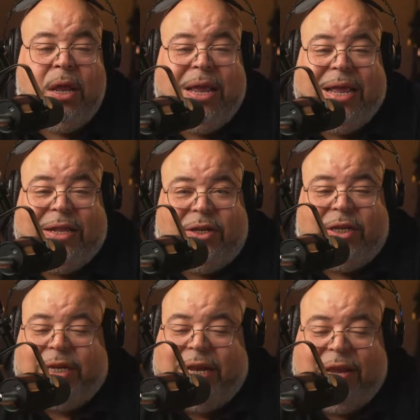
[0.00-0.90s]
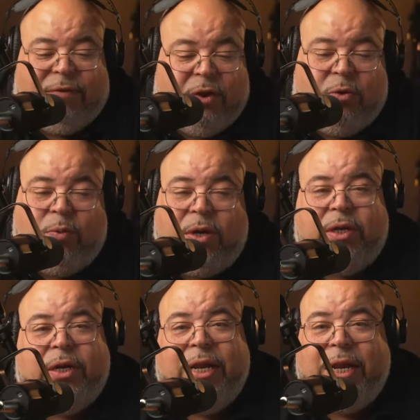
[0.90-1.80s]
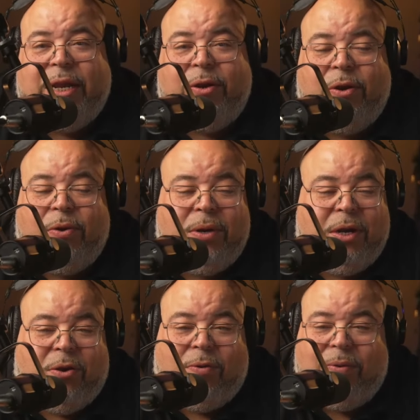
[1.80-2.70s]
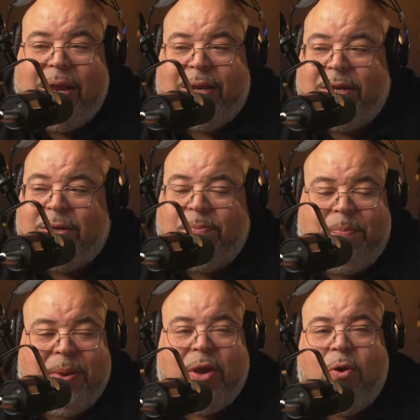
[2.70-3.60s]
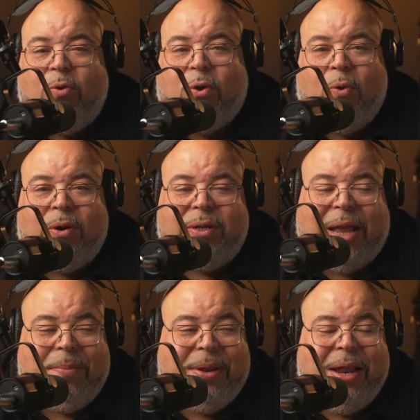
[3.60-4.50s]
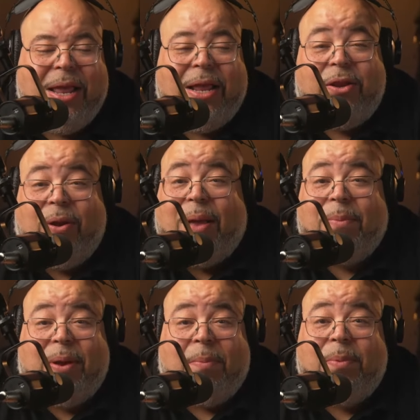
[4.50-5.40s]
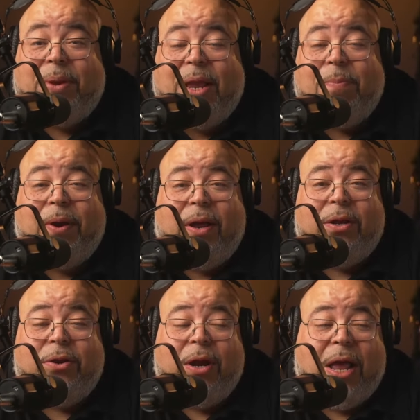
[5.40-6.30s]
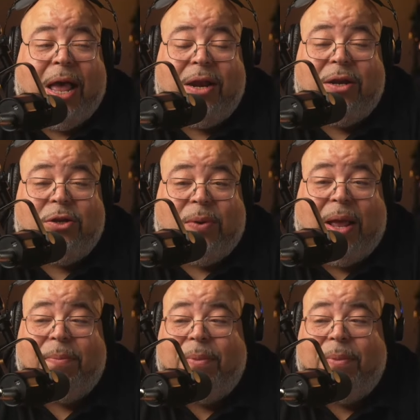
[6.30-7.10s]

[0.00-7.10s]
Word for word: It's just giving you what you need. You don't need to create this big old course. I've been, you know, I'm a, I'm gonna keep it hundred. I done drop.